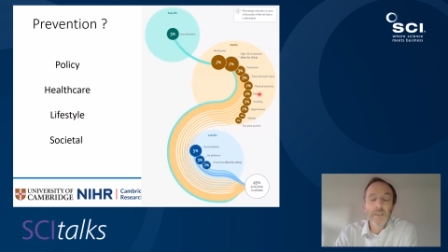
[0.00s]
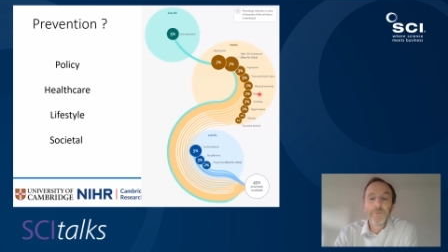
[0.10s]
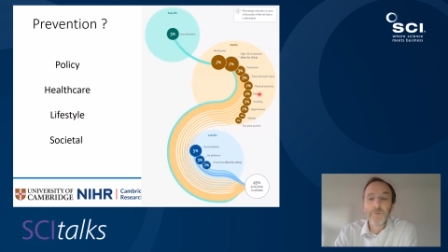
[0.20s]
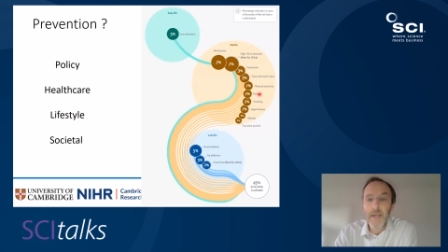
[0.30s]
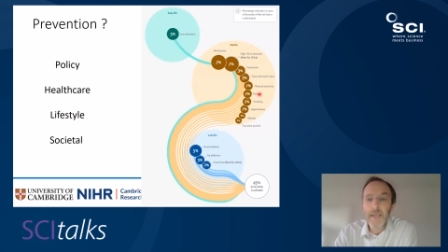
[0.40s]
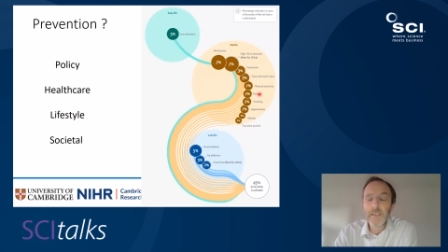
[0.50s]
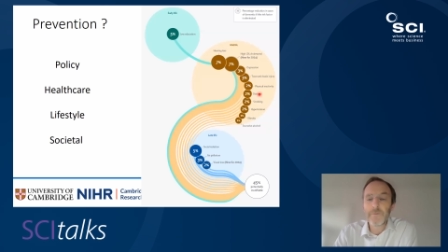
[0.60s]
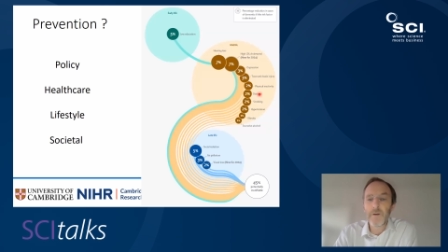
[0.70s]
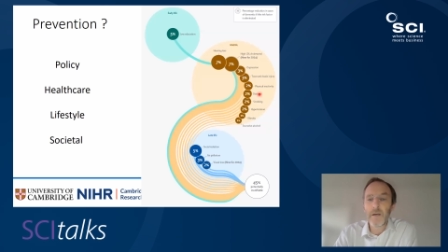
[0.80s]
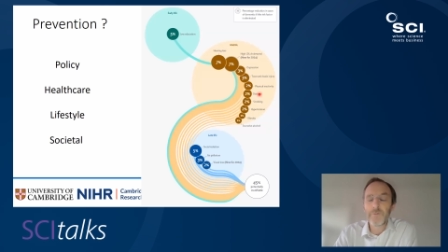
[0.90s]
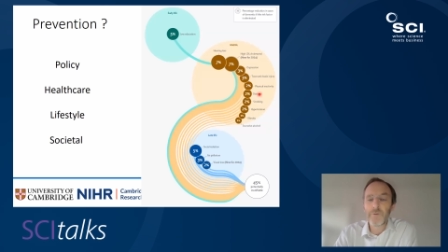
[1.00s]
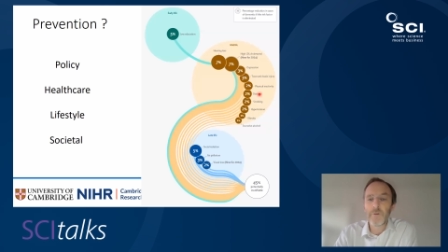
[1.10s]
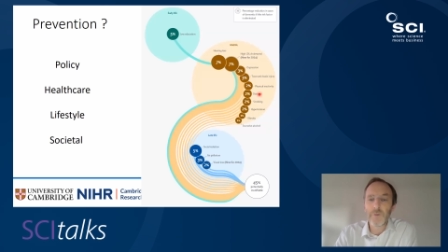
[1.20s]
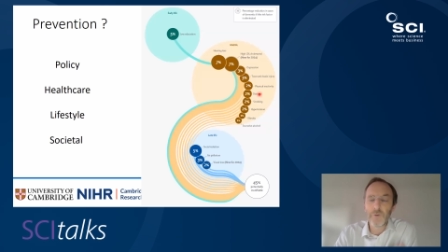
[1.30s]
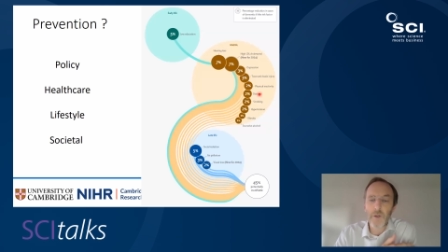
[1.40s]
If you're an
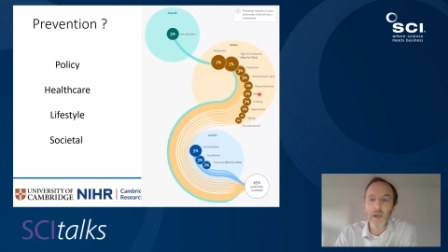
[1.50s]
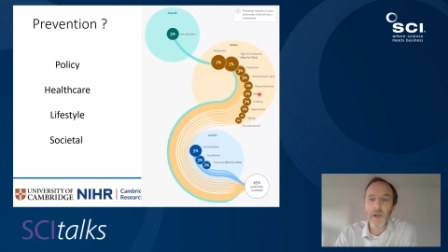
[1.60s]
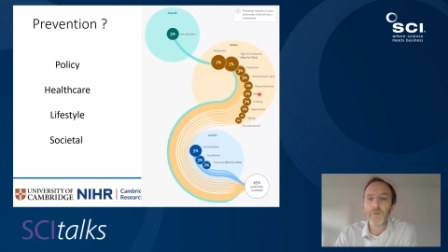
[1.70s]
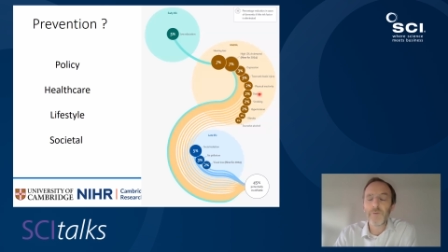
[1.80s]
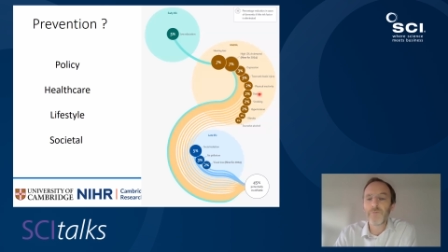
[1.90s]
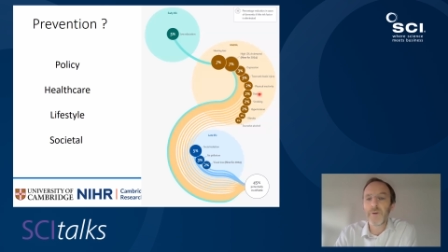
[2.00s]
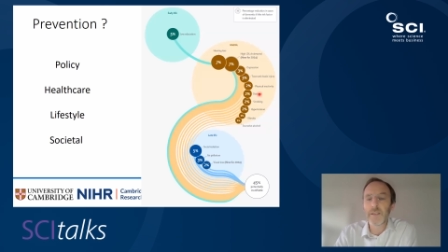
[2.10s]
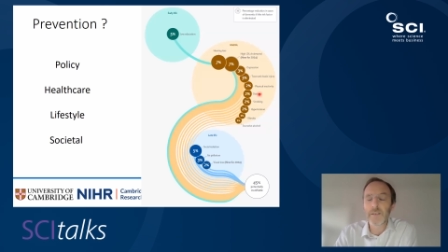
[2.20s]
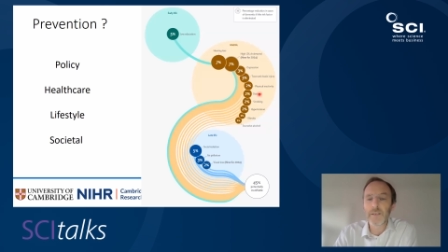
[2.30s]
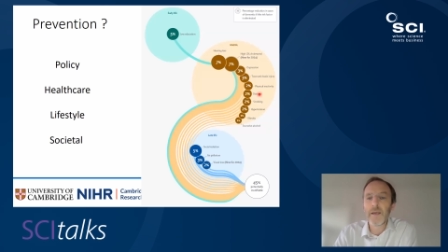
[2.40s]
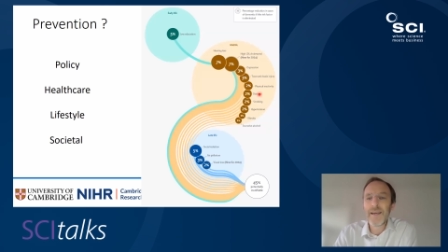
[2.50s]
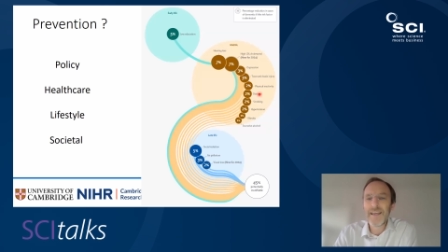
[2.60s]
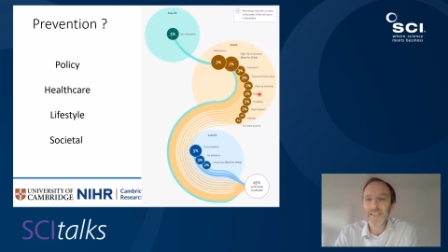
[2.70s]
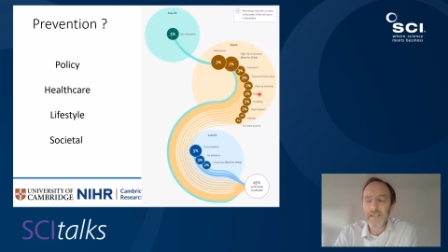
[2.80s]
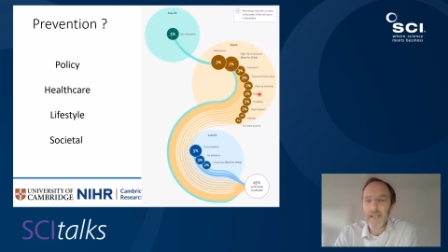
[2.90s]
85-year-old, your current risk
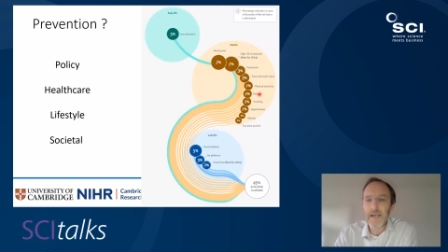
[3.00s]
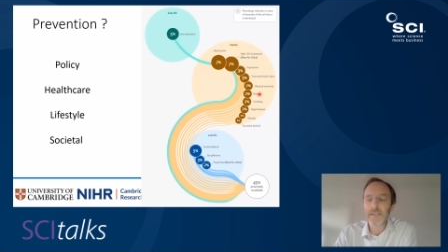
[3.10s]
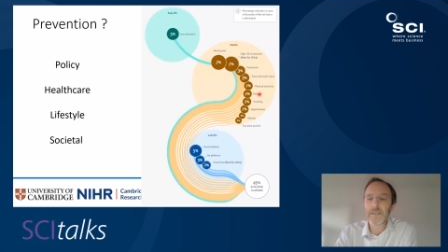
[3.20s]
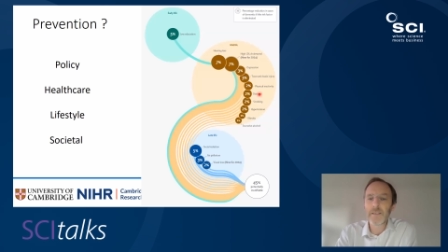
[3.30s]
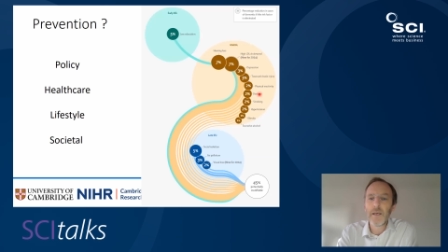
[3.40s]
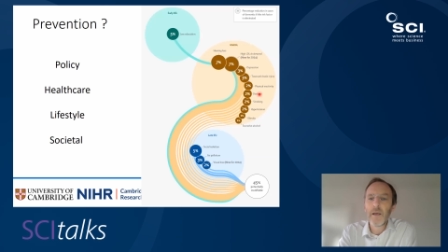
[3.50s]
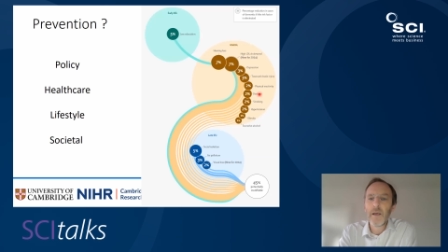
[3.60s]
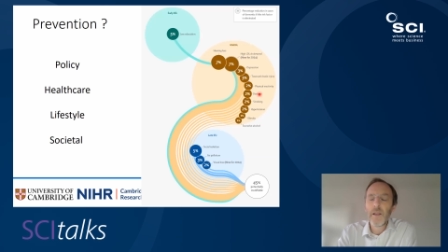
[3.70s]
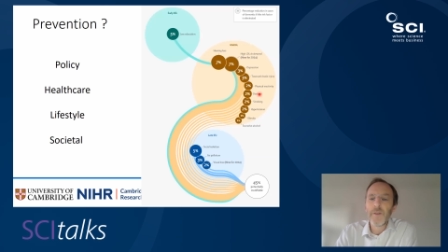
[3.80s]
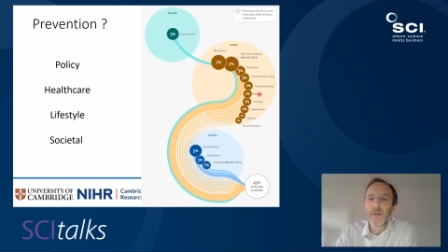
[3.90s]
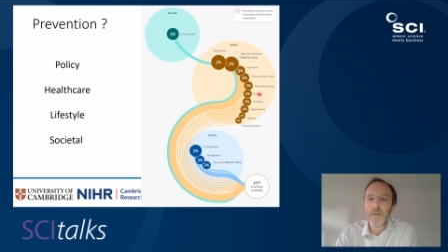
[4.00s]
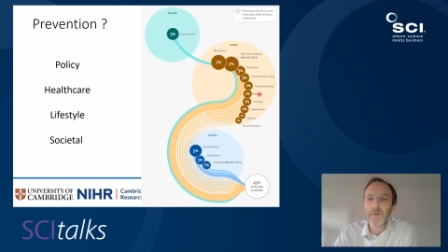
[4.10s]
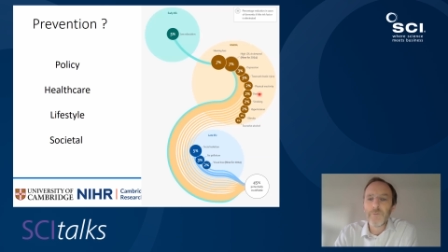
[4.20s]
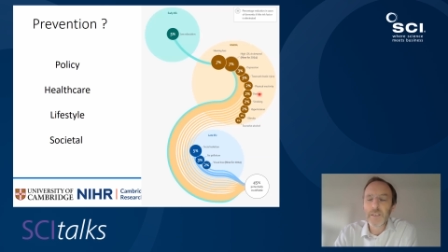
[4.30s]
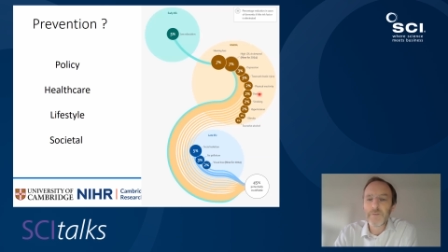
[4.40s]
is less than
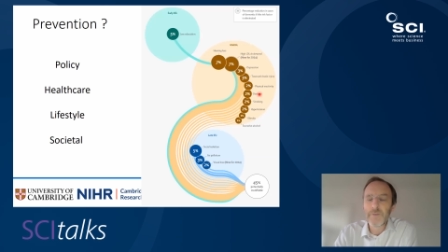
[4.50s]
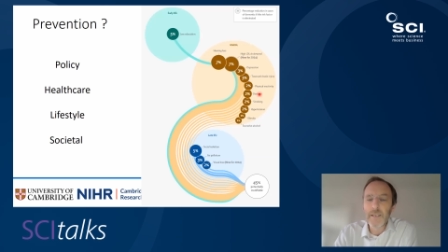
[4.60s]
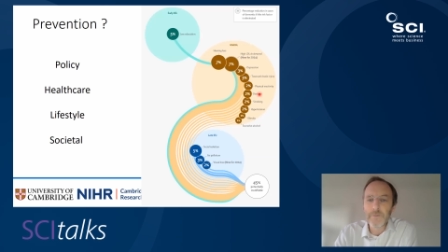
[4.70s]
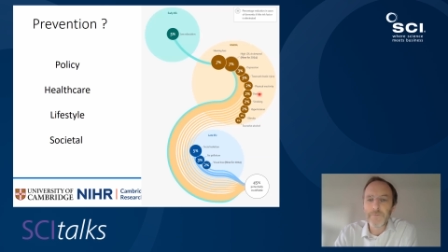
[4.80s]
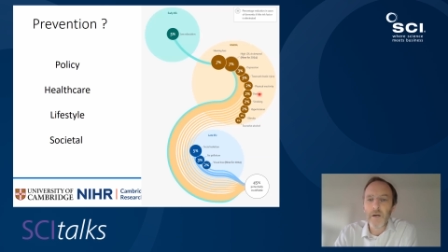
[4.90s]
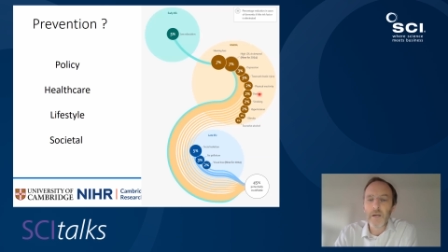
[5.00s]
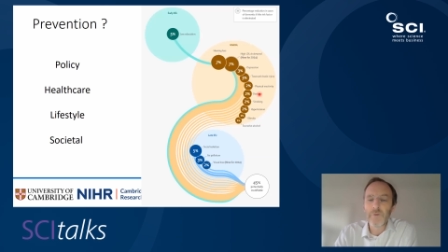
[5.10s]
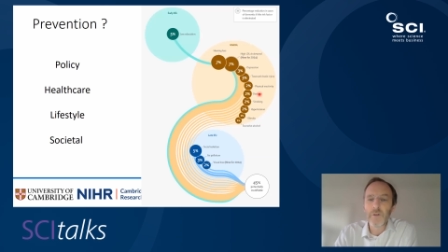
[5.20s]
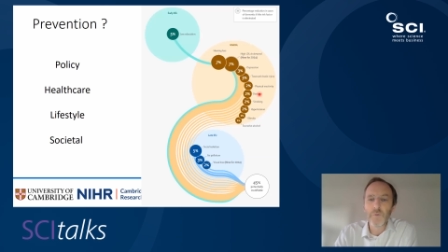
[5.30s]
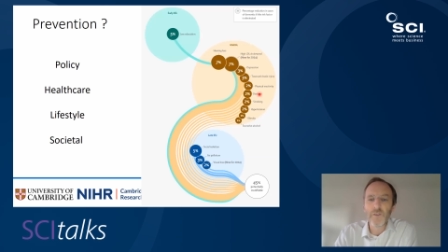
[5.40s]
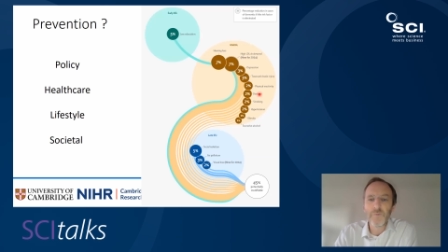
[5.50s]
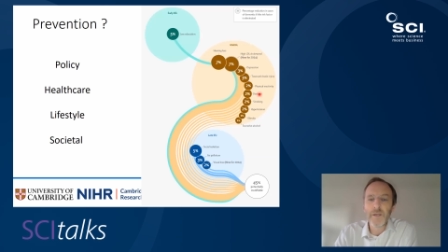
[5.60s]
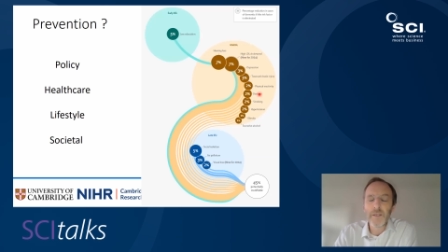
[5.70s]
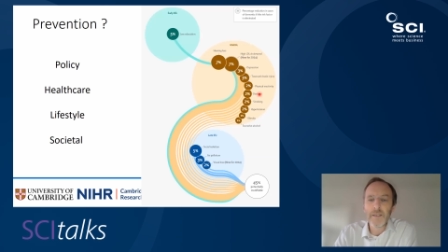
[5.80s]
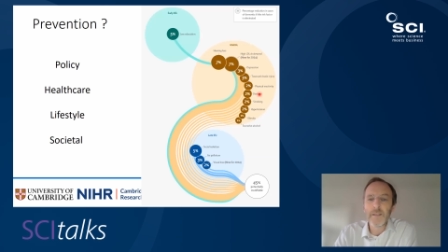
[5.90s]
the risk of an 85-year-old would have
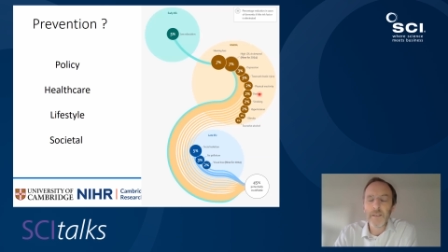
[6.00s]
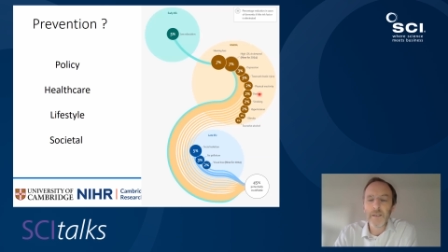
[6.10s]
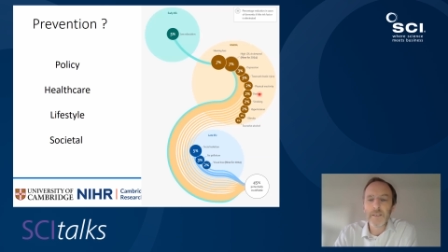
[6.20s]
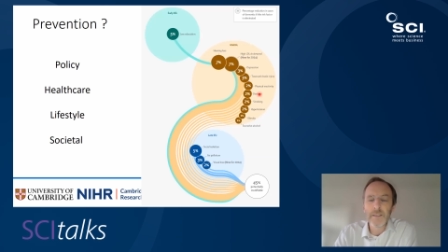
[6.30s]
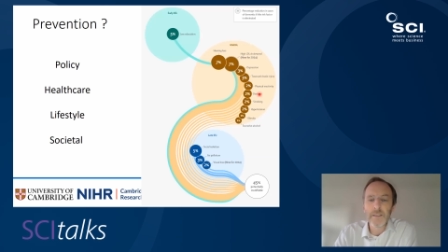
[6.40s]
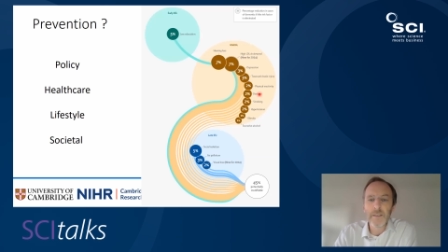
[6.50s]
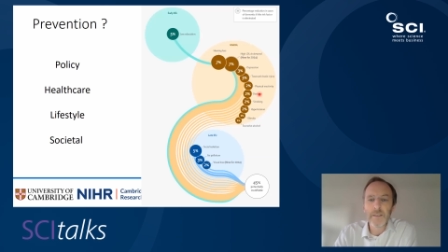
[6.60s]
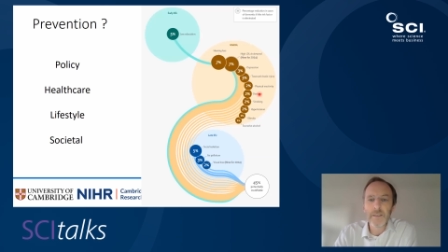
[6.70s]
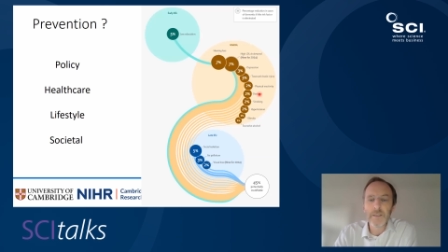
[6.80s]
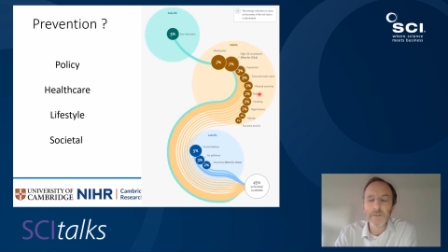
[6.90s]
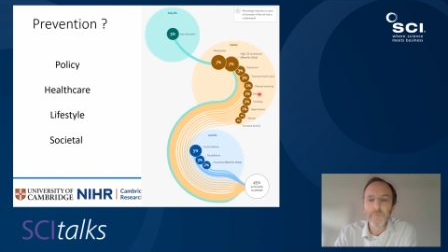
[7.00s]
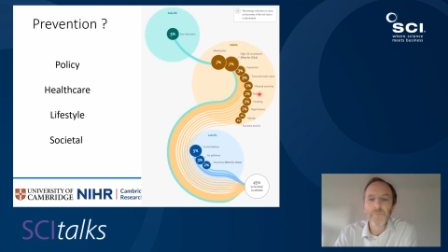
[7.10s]
been in the 1990s.